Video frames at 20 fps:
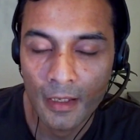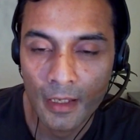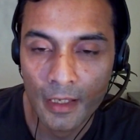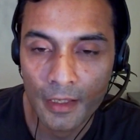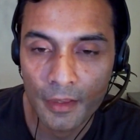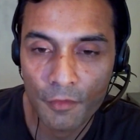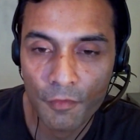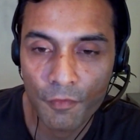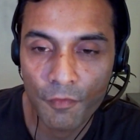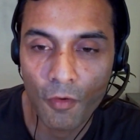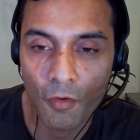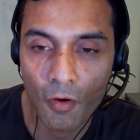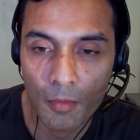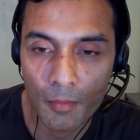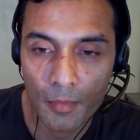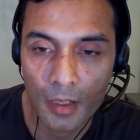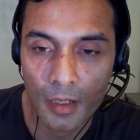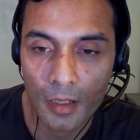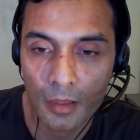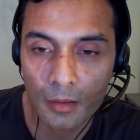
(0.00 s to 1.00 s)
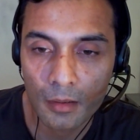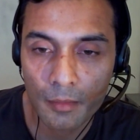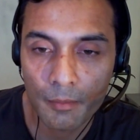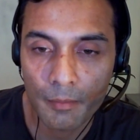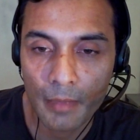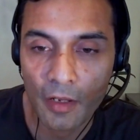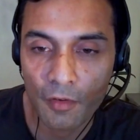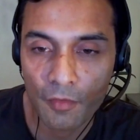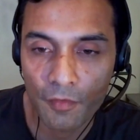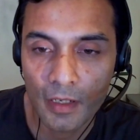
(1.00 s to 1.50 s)
In the former,
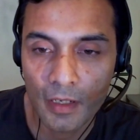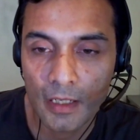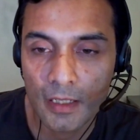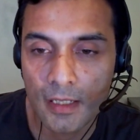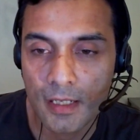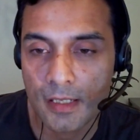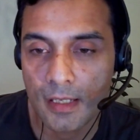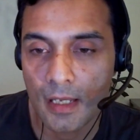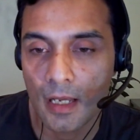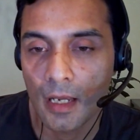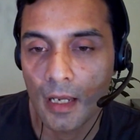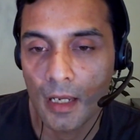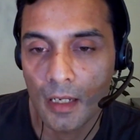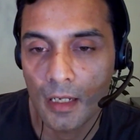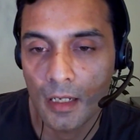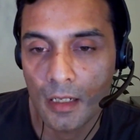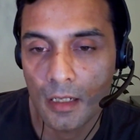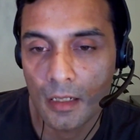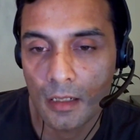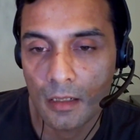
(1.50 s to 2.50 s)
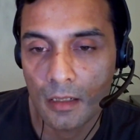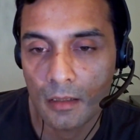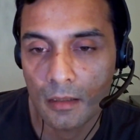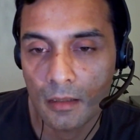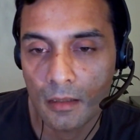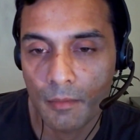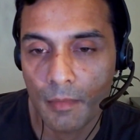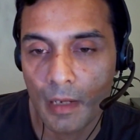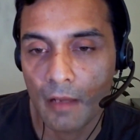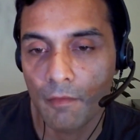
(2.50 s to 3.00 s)
biophilic design,
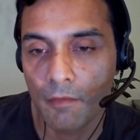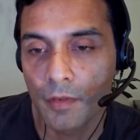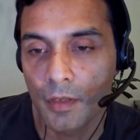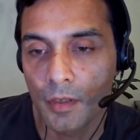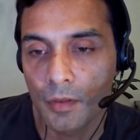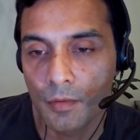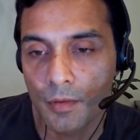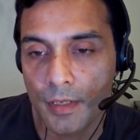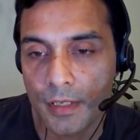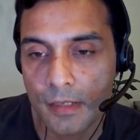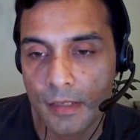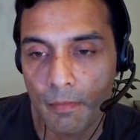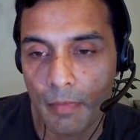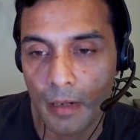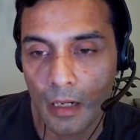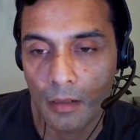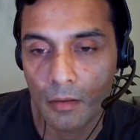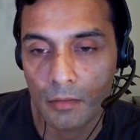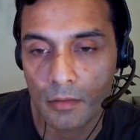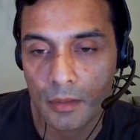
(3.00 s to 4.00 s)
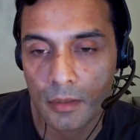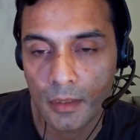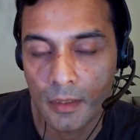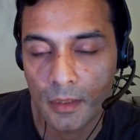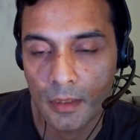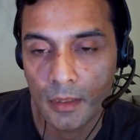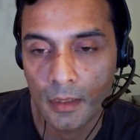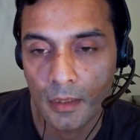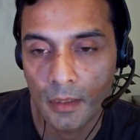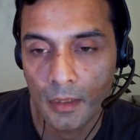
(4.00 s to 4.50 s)
my view is about
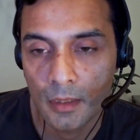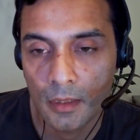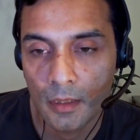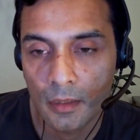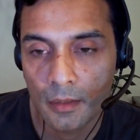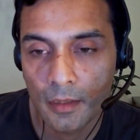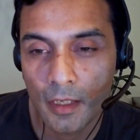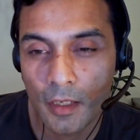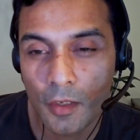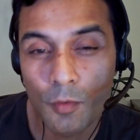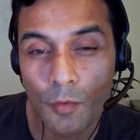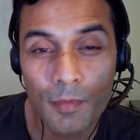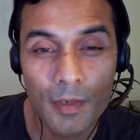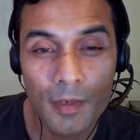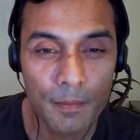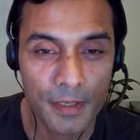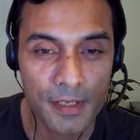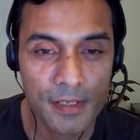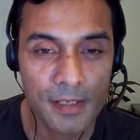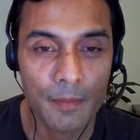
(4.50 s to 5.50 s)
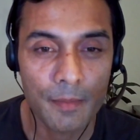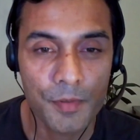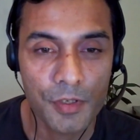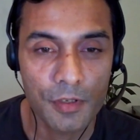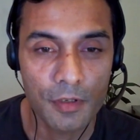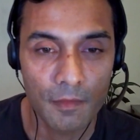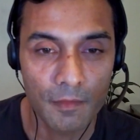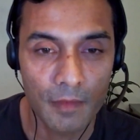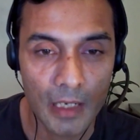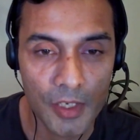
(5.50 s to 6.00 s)
the human
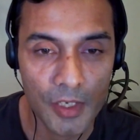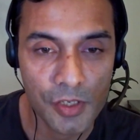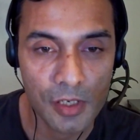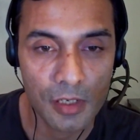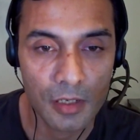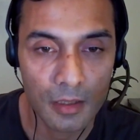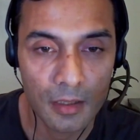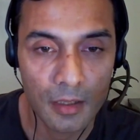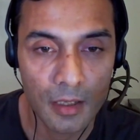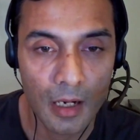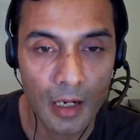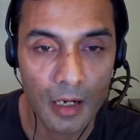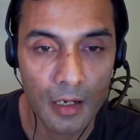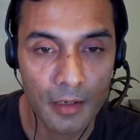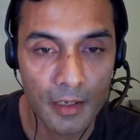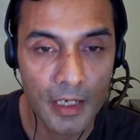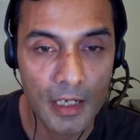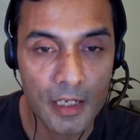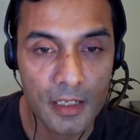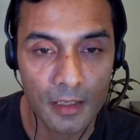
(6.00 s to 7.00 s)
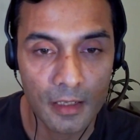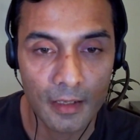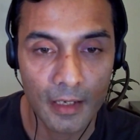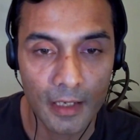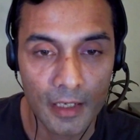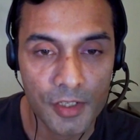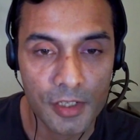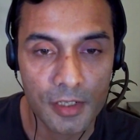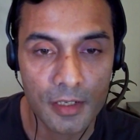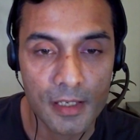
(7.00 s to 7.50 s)
perception of nature, our innate
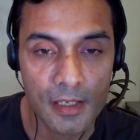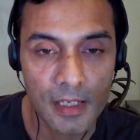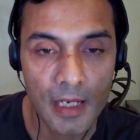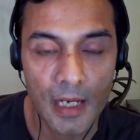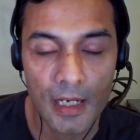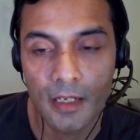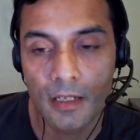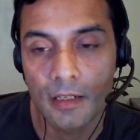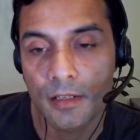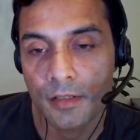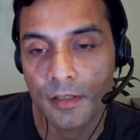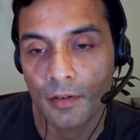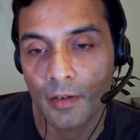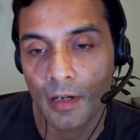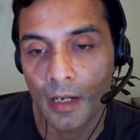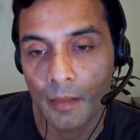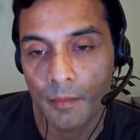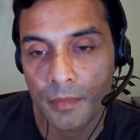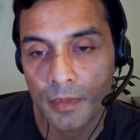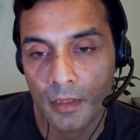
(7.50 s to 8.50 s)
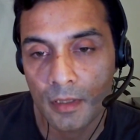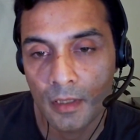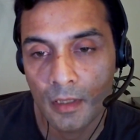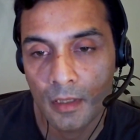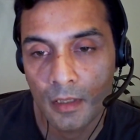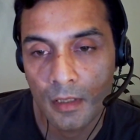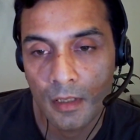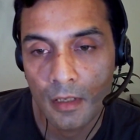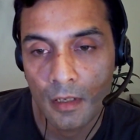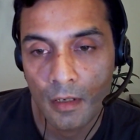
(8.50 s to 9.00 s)
connection, as Catie described.
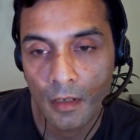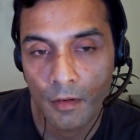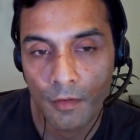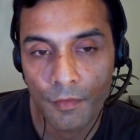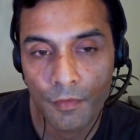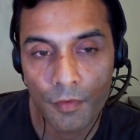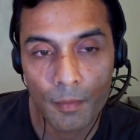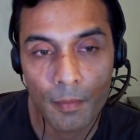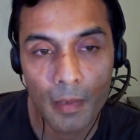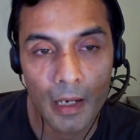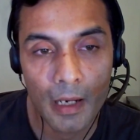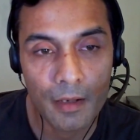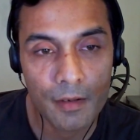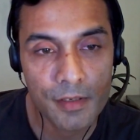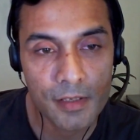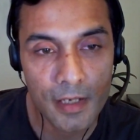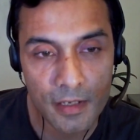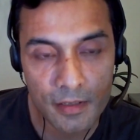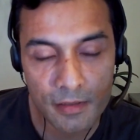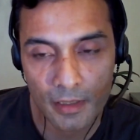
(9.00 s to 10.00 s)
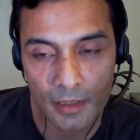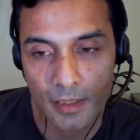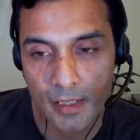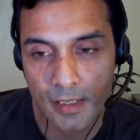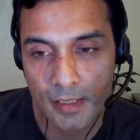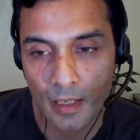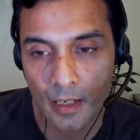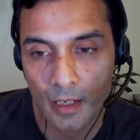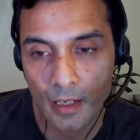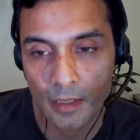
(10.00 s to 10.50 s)
For biocentric
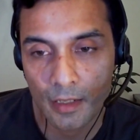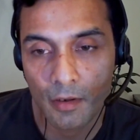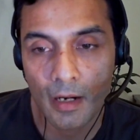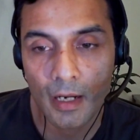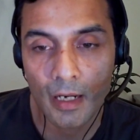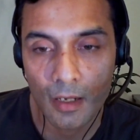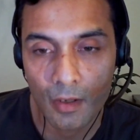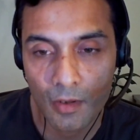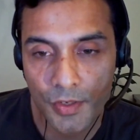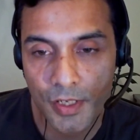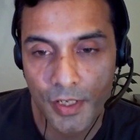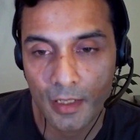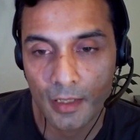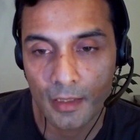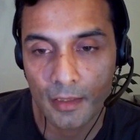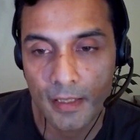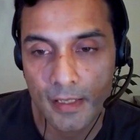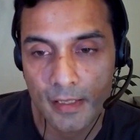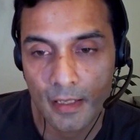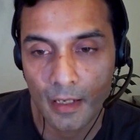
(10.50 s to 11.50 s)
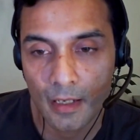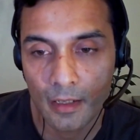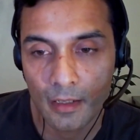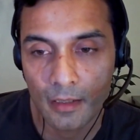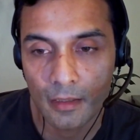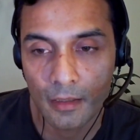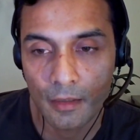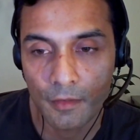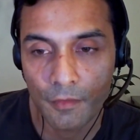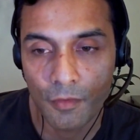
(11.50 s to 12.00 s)
design or ecological
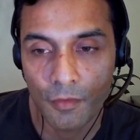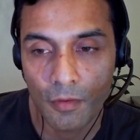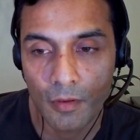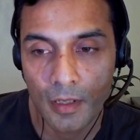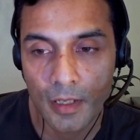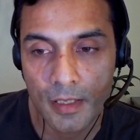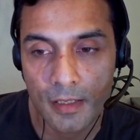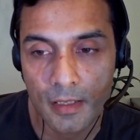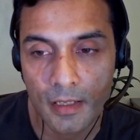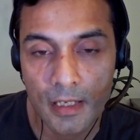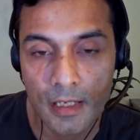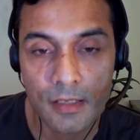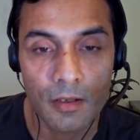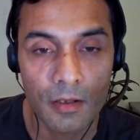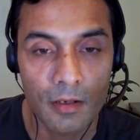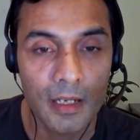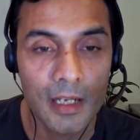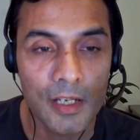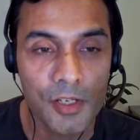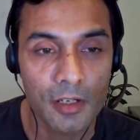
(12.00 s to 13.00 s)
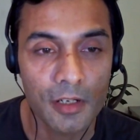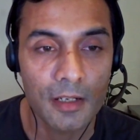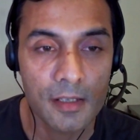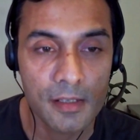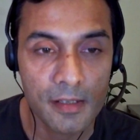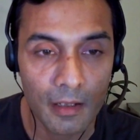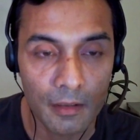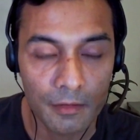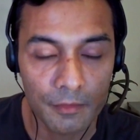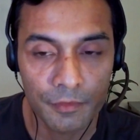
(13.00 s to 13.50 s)
design, the focus is on nature
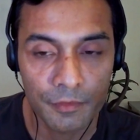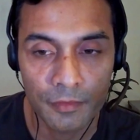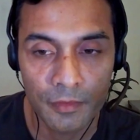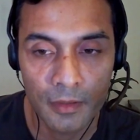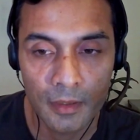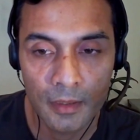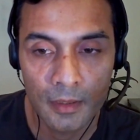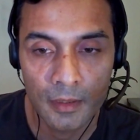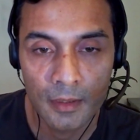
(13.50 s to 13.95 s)
itself.